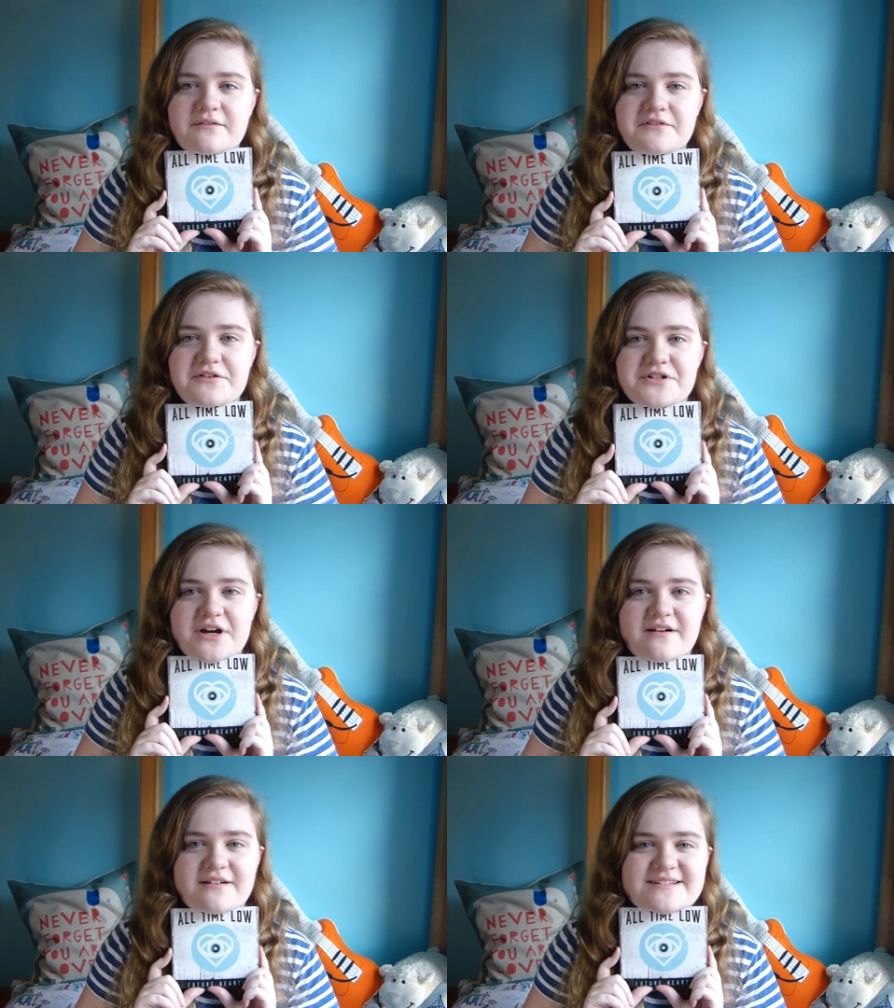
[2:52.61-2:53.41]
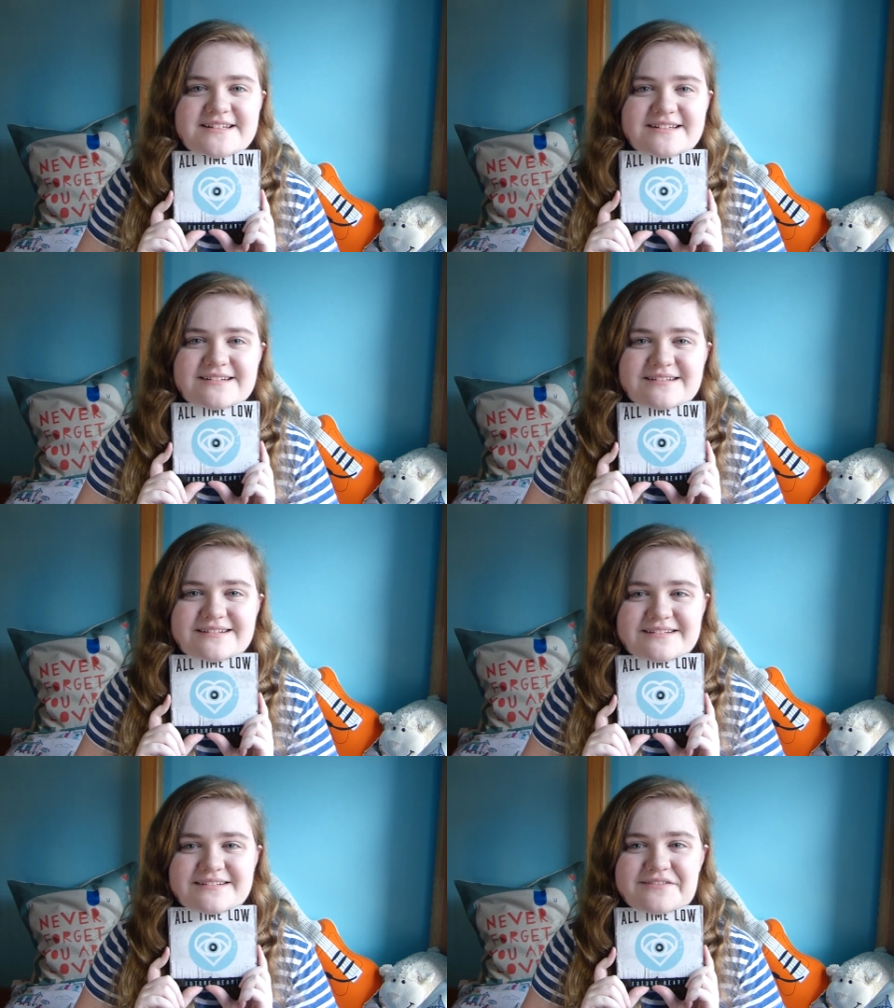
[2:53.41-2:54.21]
Future Hearts
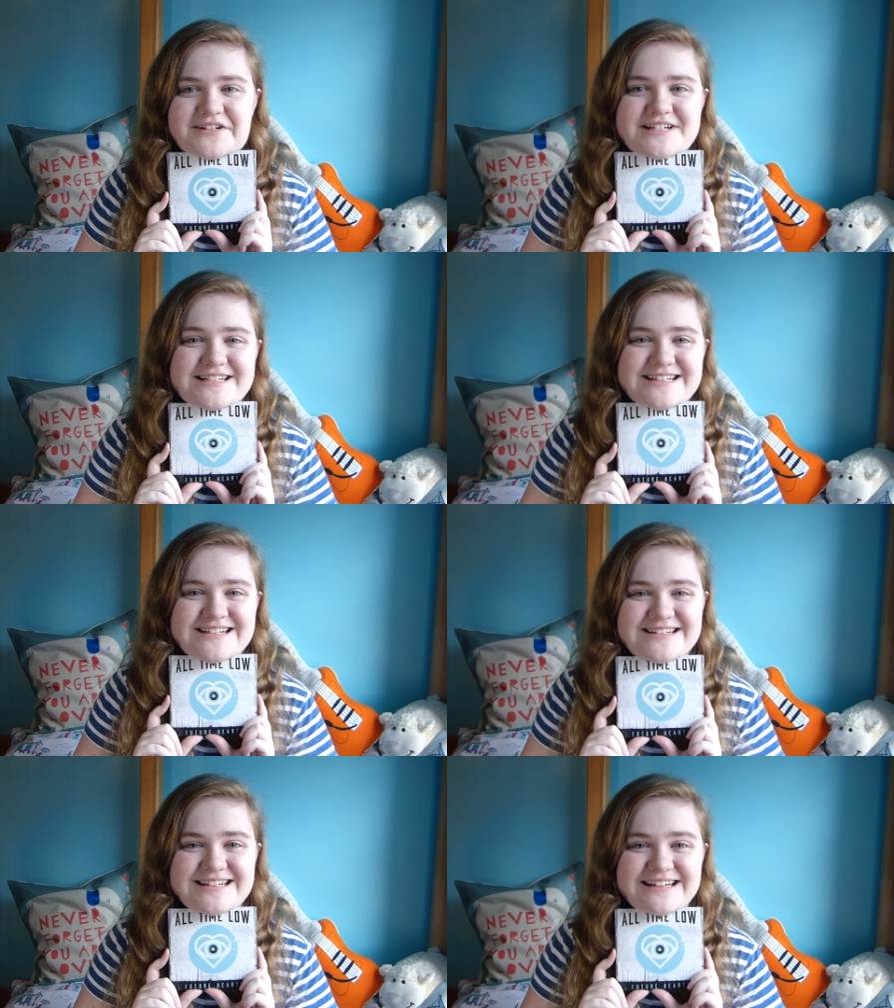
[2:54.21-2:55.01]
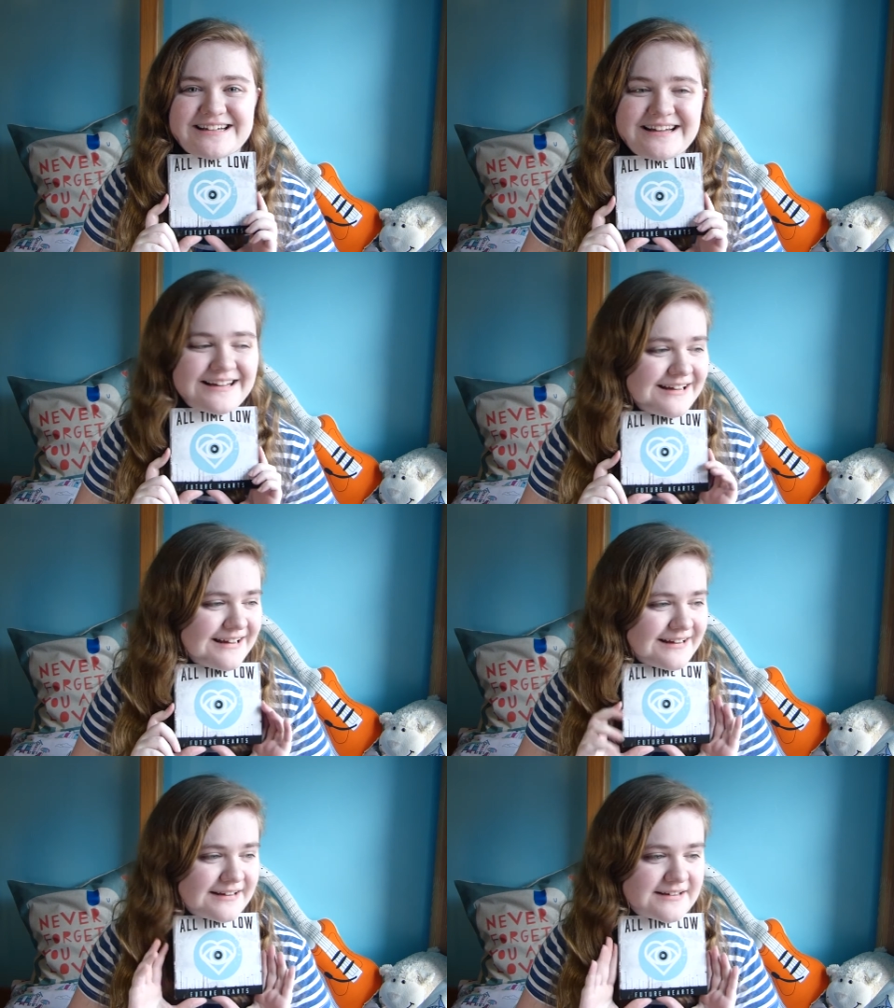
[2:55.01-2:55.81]
which is exciting
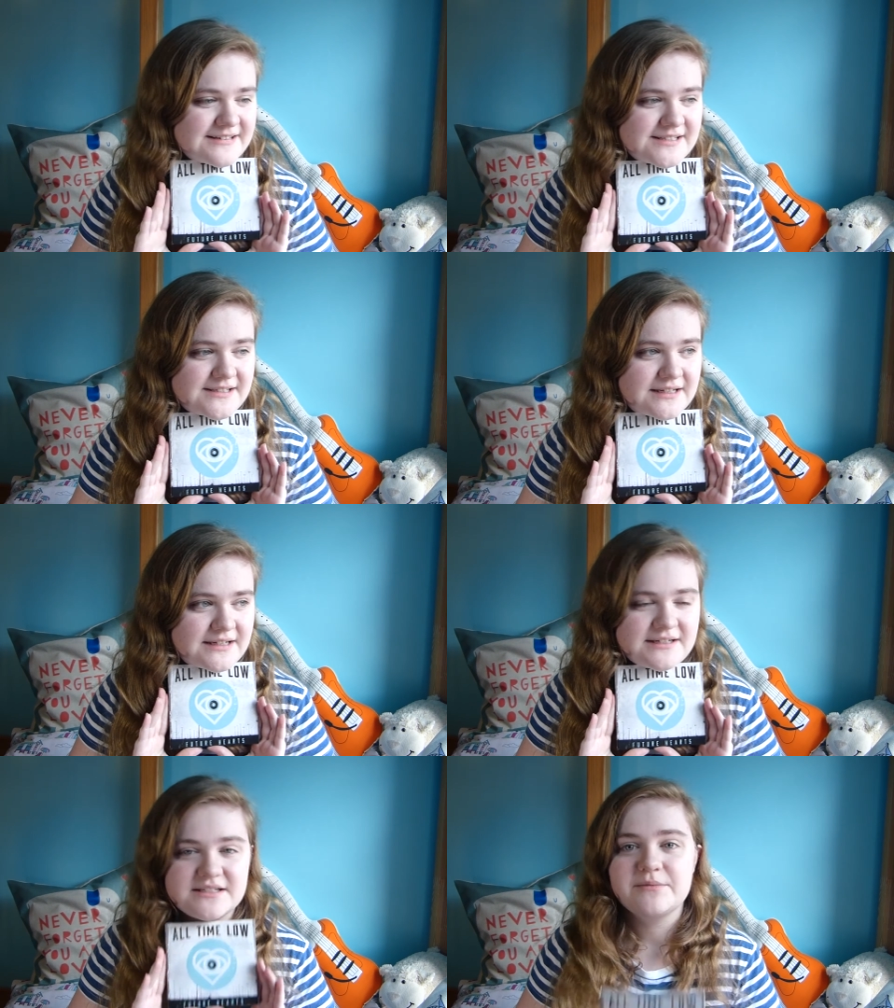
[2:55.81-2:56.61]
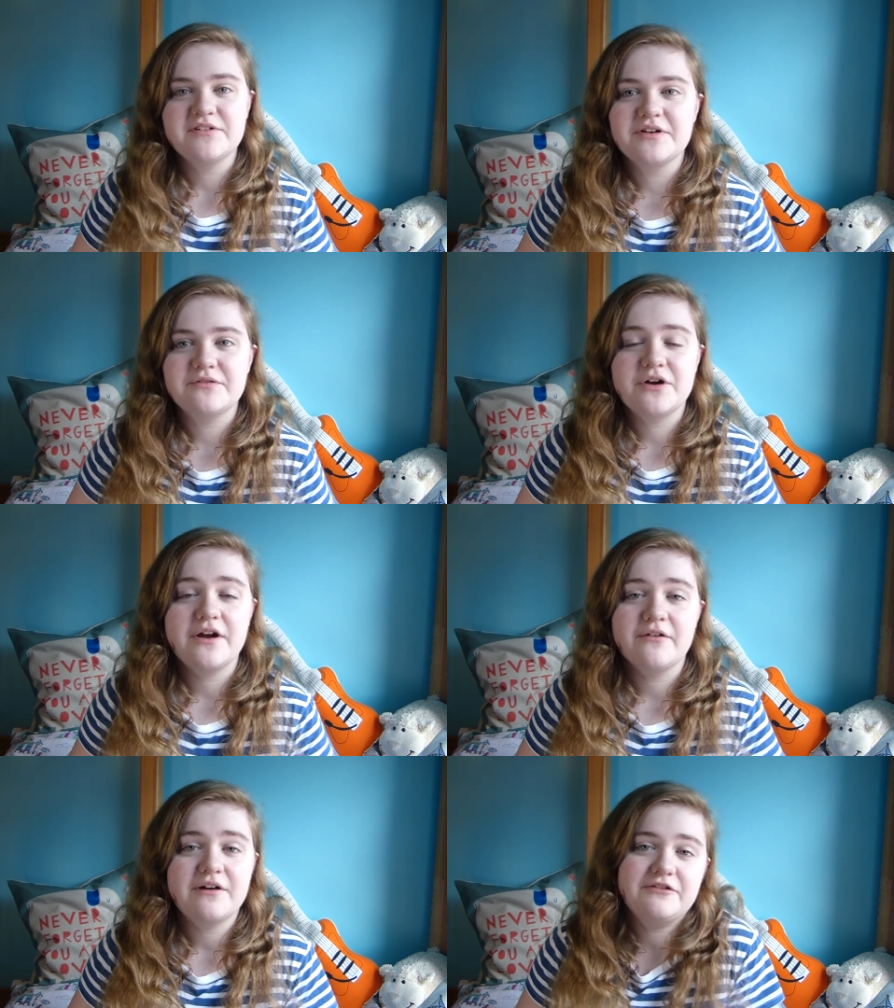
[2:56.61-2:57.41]
because something you know
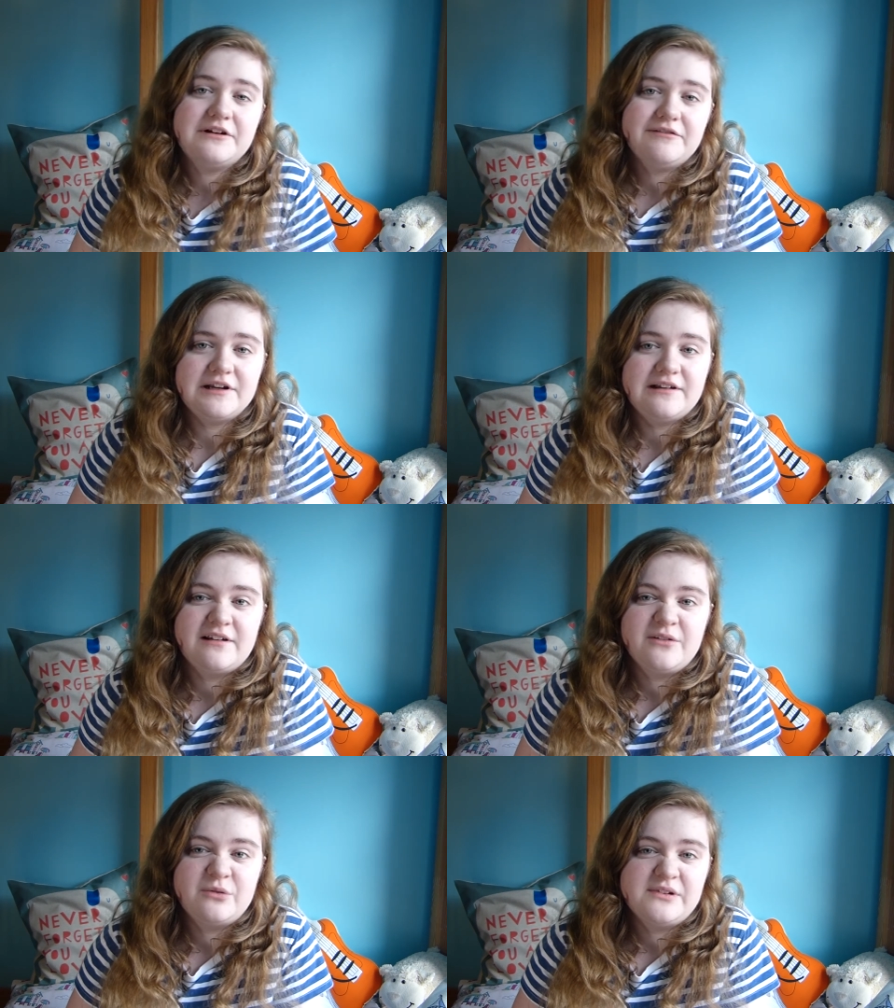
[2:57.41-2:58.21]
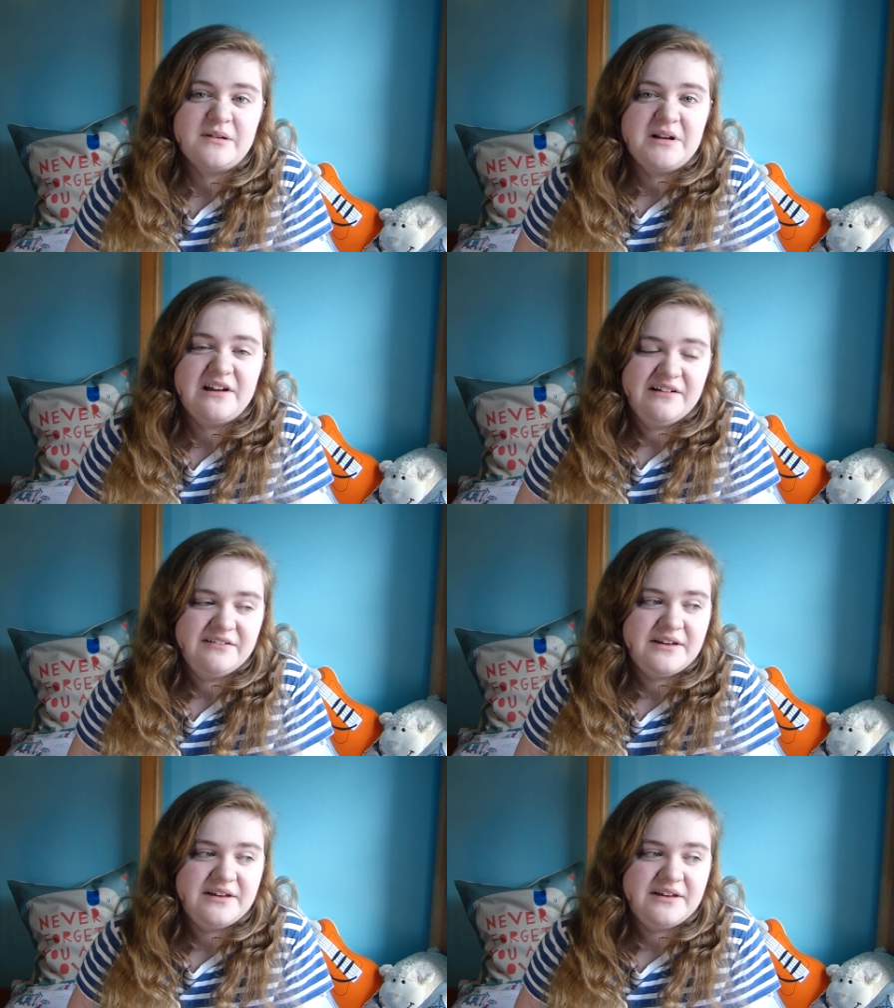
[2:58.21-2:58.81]
I really, really like All Time Low.